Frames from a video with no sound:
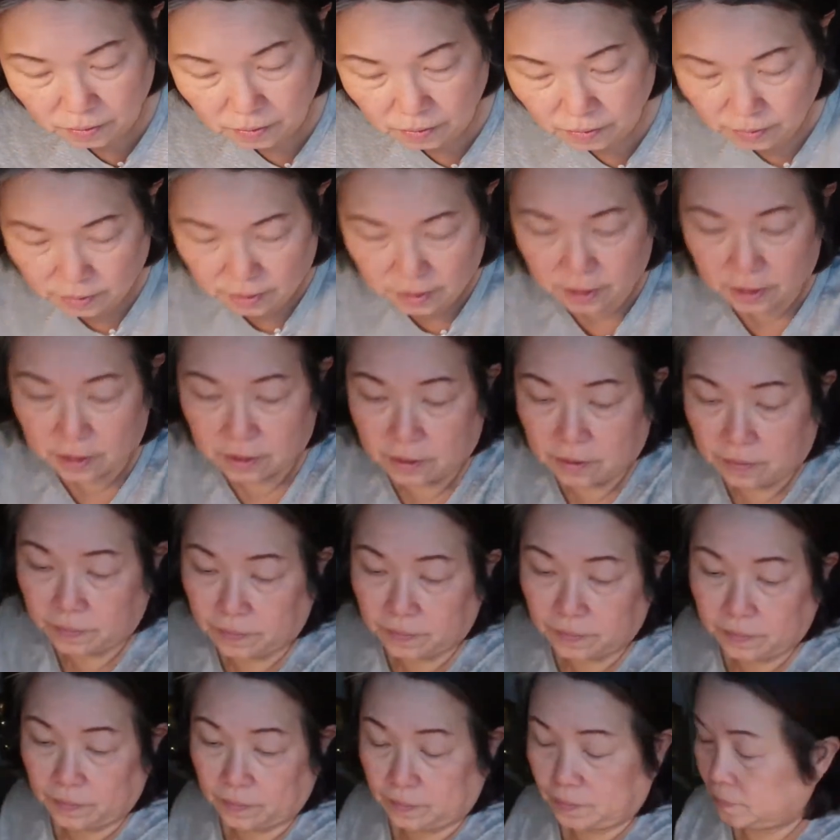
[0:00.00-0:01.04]
here.
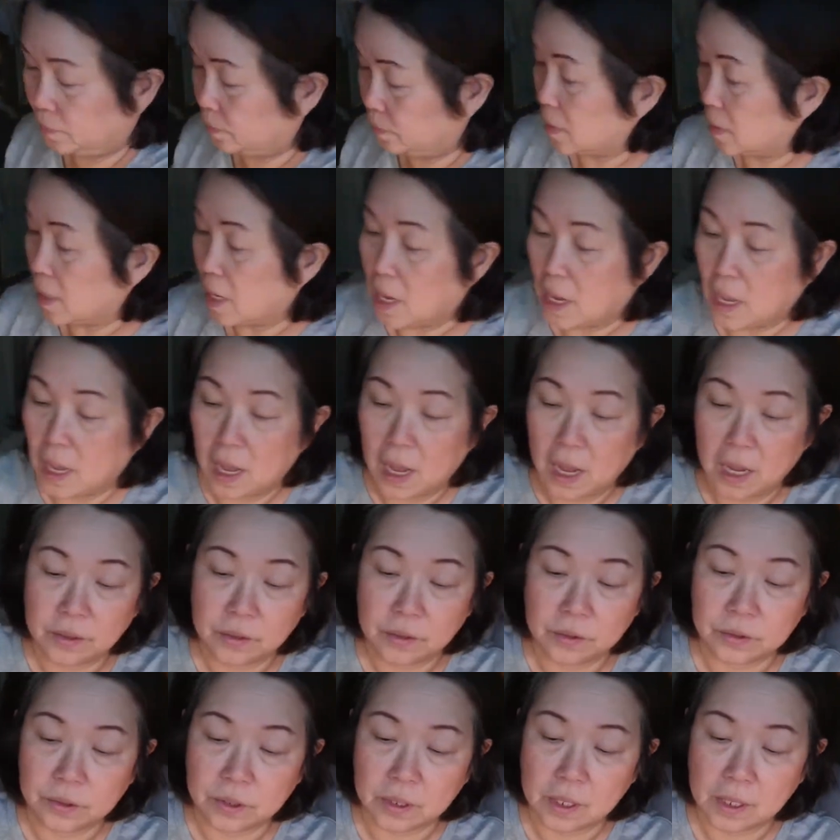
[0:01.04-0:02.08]
I
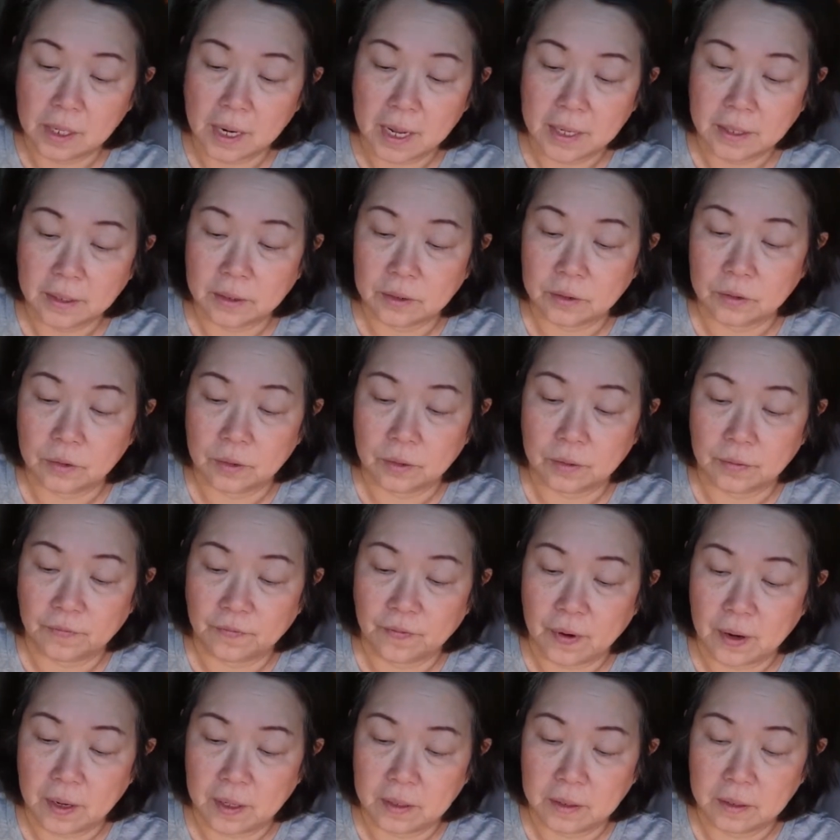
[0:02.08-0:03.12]
usually like to
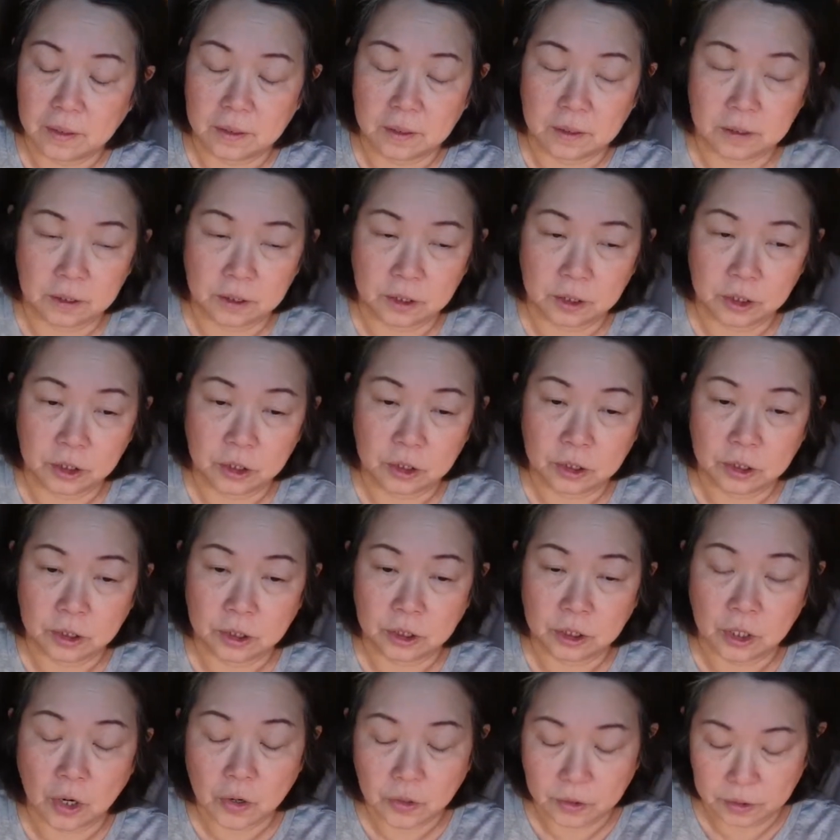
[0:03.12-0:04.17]
find a
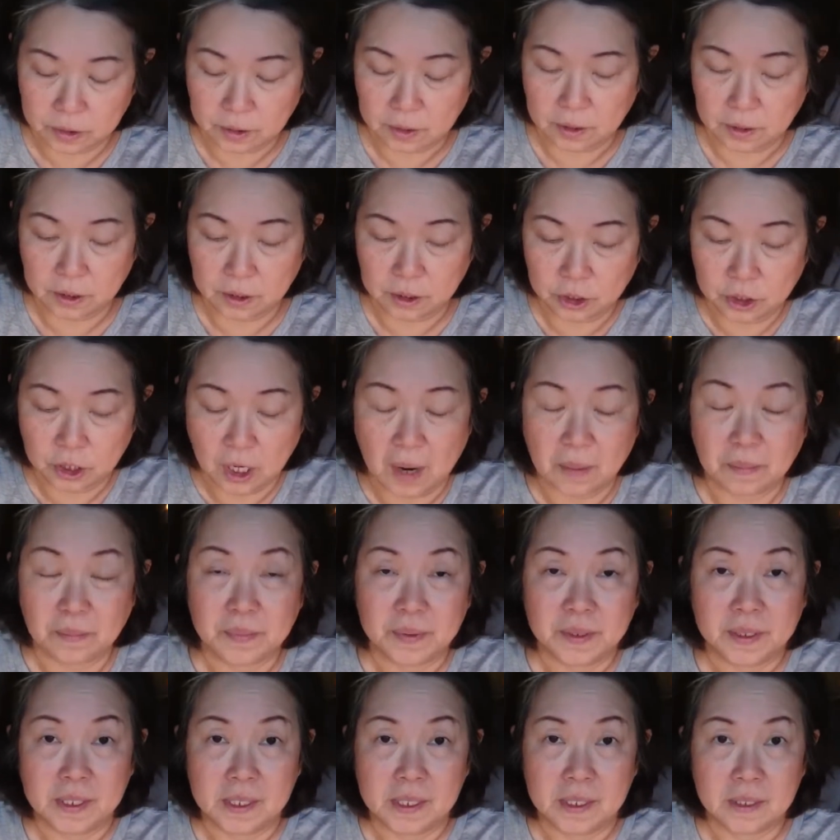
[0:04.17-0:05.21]
short, sharp
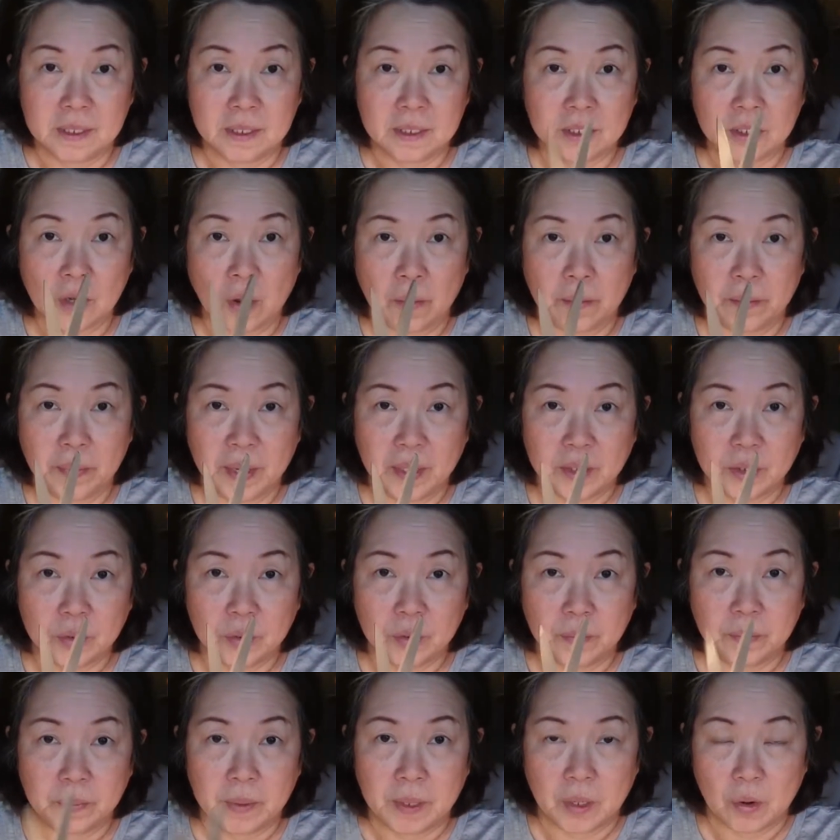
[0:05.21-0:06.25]
scissors compared to a
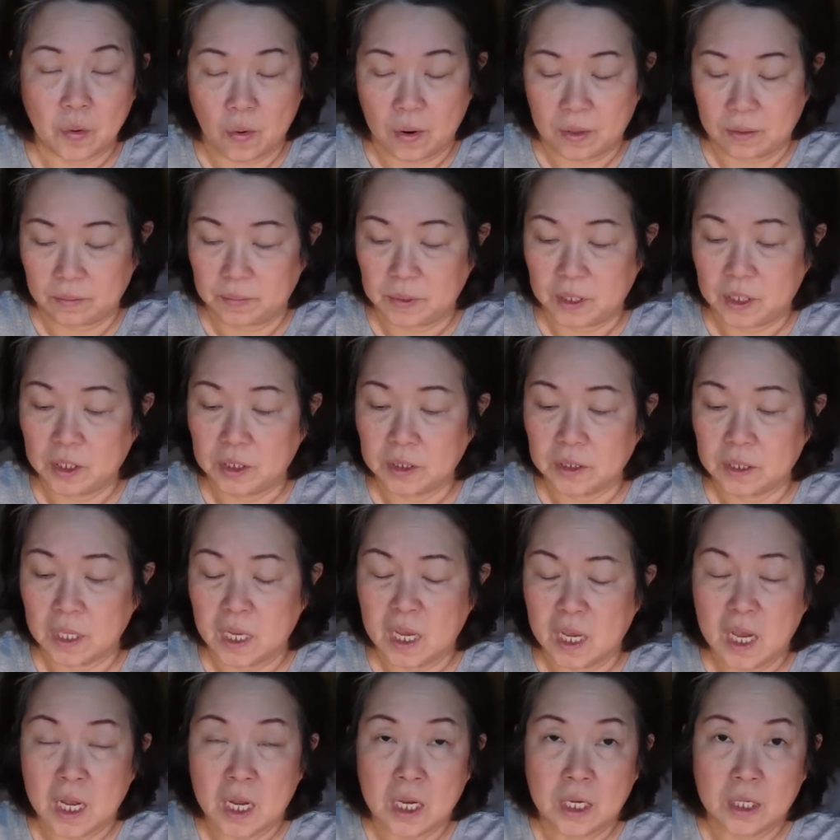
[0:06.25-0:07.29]
big one, because
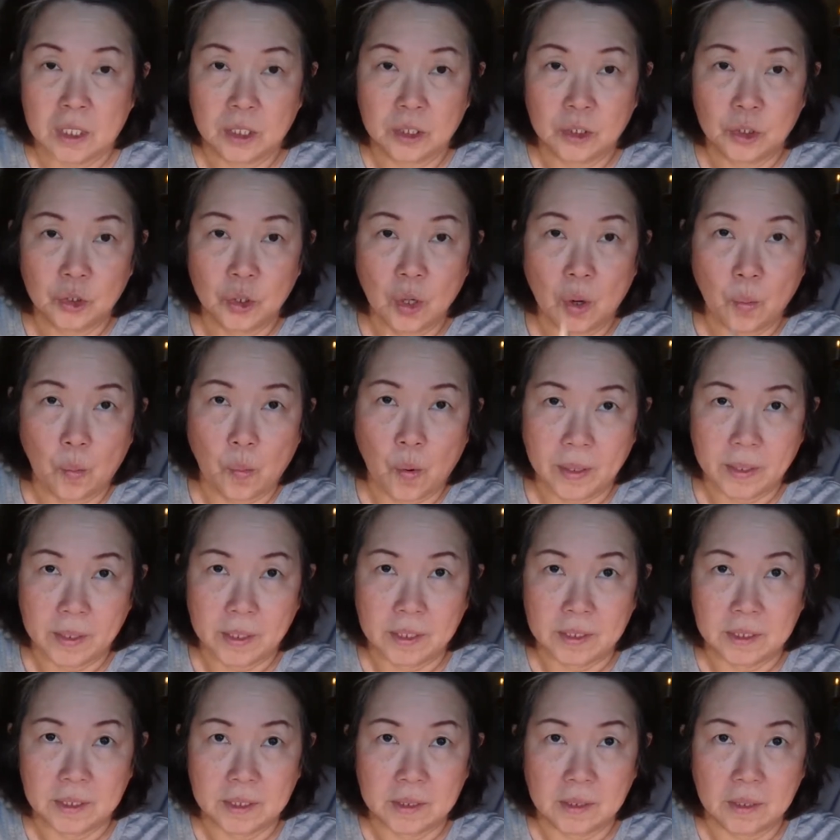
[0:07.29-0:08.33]
the short one
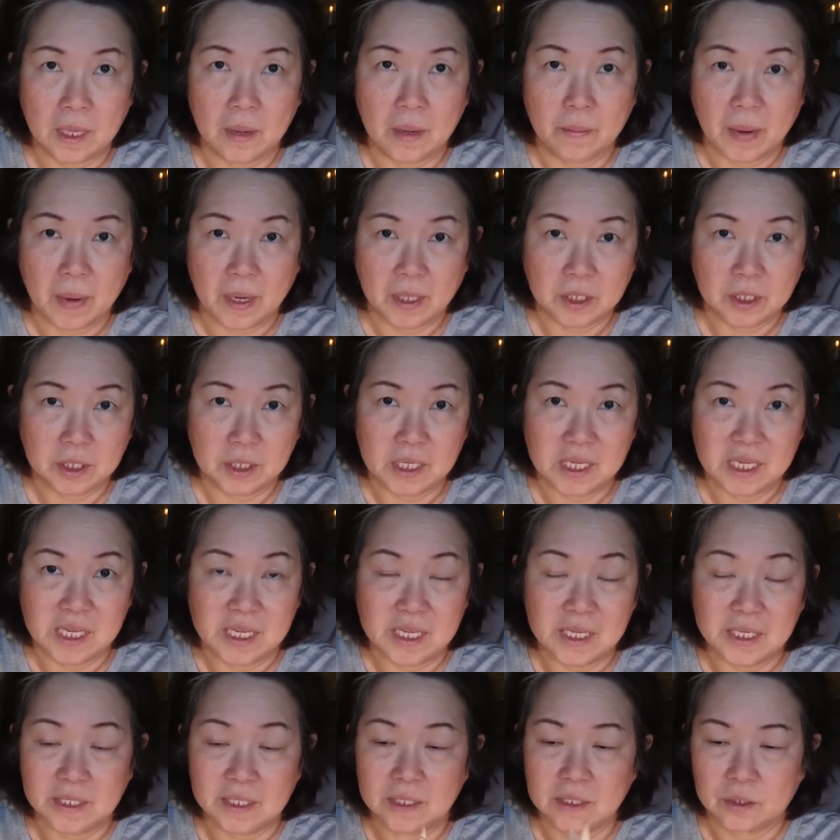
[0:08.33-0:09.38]
is much
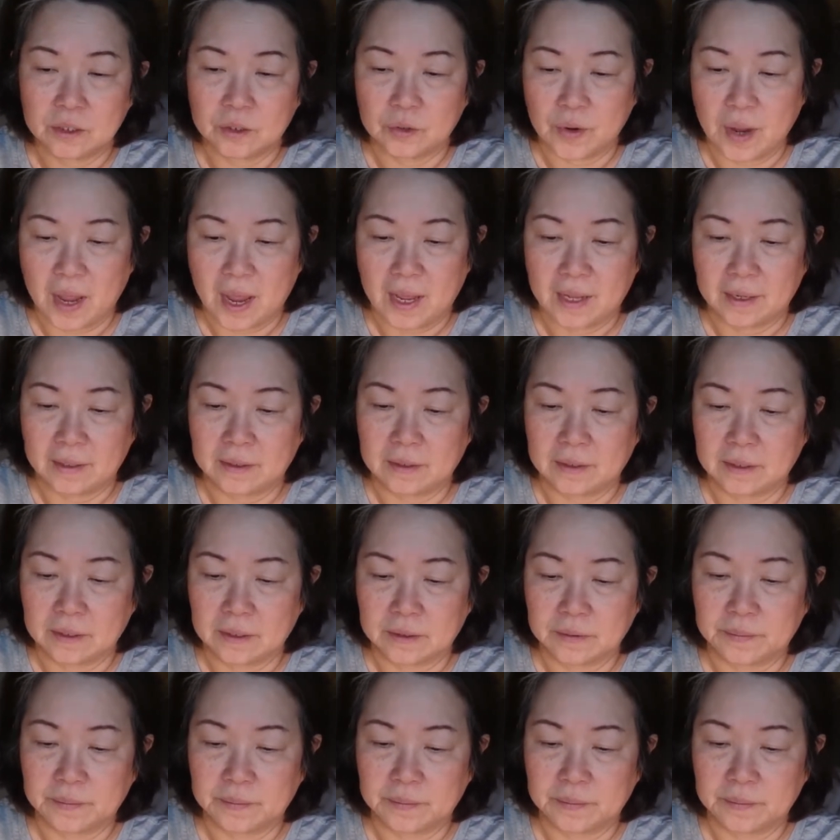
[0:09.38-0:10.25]
easier to handle.